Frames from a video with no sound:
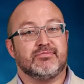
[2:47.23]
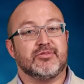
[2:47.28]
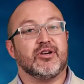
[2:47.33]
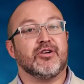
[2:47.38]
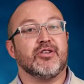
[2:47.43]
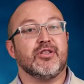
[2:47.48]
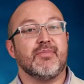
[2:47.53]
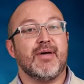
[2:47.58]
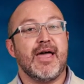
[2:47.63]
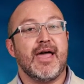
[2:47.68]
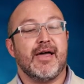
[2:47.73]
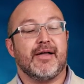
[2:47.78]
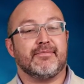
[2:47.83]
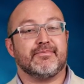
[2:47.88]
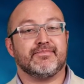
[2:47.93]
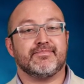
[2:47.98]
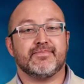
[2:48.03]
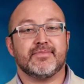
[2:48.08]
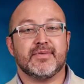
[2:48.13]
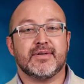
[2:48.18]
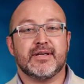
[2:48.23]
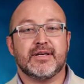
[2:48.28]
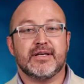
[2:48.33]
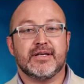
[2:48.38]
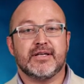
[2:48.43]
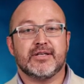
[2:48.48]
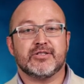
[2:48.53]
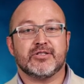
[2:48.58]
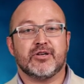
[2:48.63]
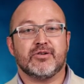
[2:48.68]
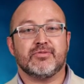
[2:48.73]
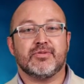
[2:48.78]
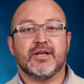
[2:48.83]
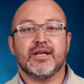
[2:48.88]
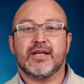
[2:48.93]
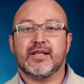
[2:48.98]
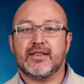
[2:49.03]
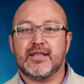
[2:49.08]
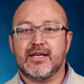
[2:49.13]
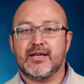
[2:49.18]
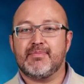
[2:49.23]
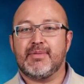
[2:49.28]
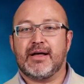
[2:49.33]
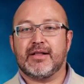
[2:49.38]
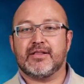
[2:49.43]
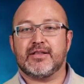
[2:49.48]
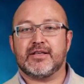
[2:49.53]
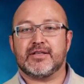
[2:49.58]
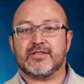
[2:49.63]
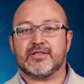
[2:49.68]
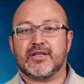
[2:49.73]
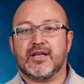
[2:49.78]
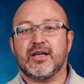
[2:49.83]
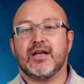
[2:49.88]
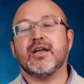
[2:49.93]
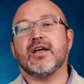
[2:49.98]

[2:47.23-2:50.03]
you're the man. So think about this.